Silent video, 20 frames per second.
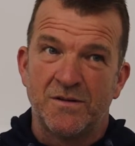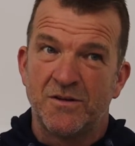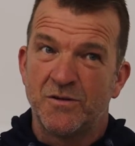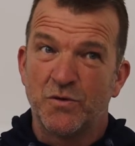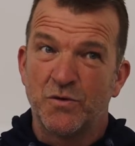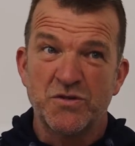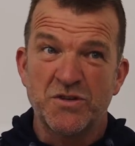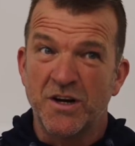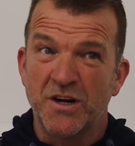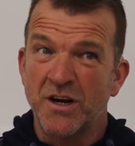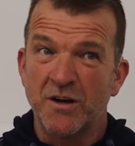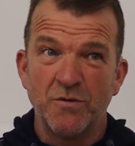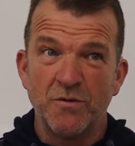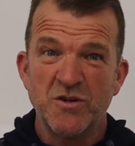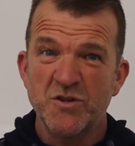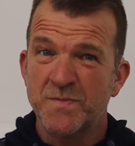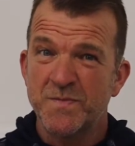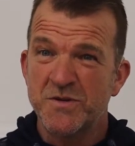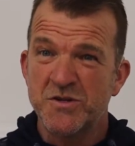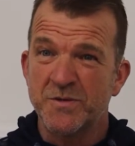There wasn't any
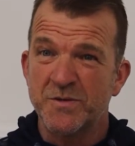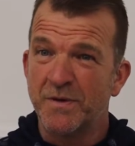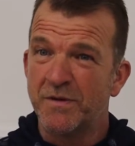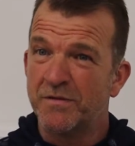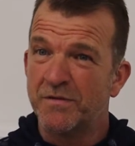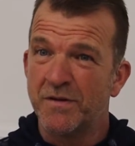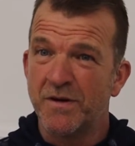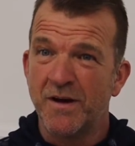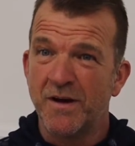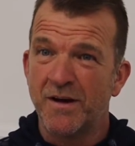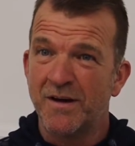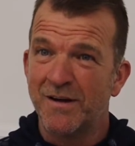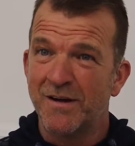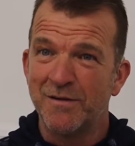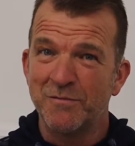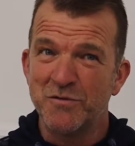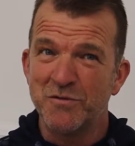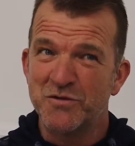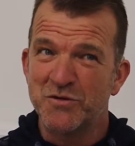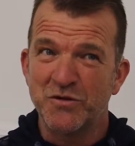whispers, to be fair.
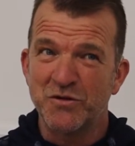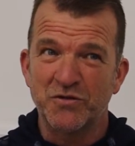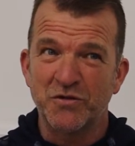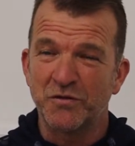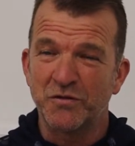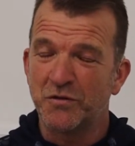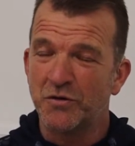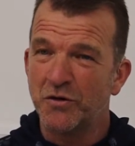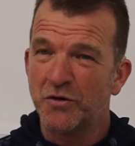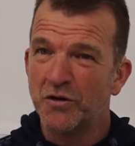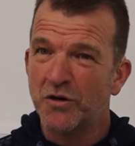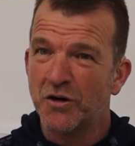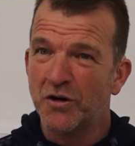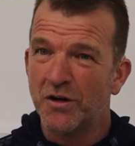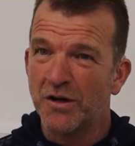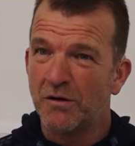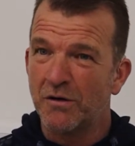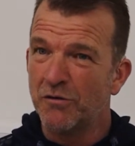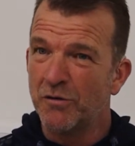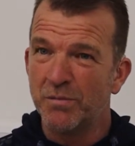It was just a phone
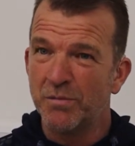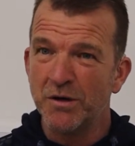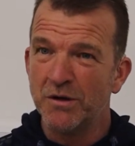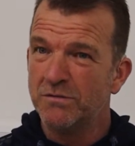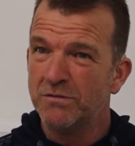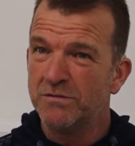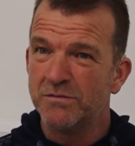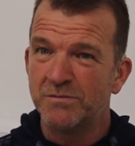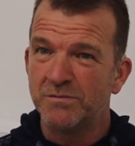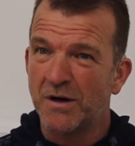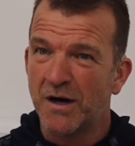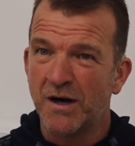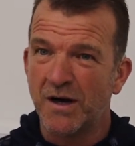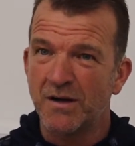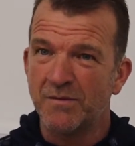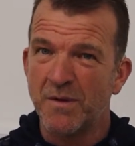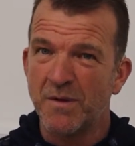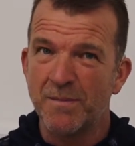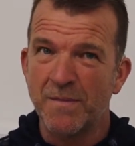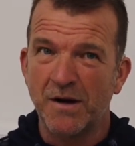call out of the blue
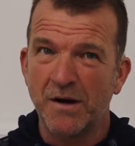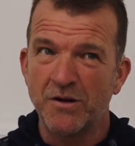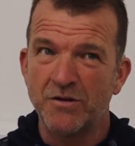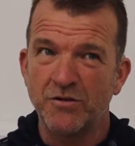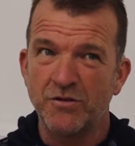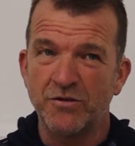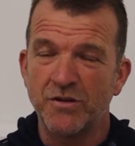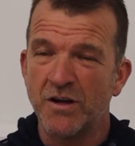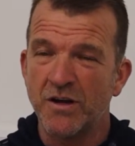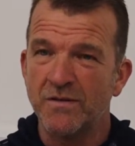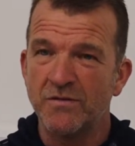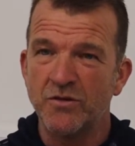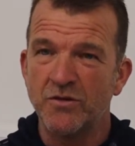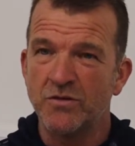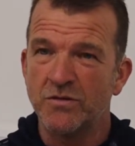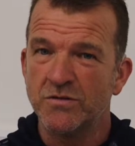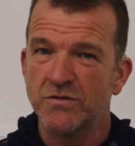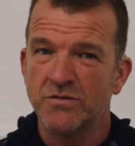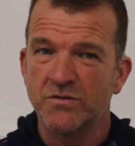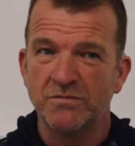by my manager, Dave
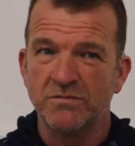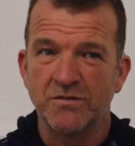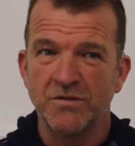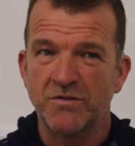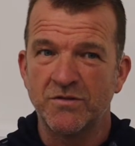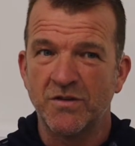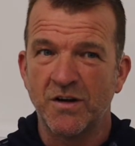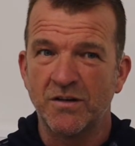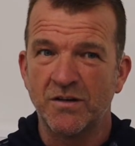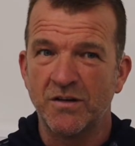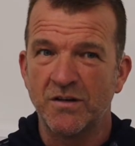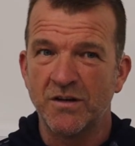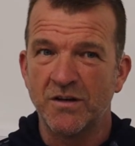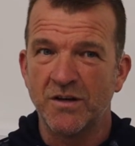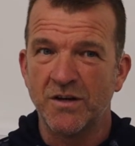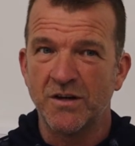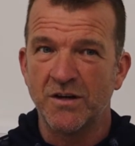Jones, and said that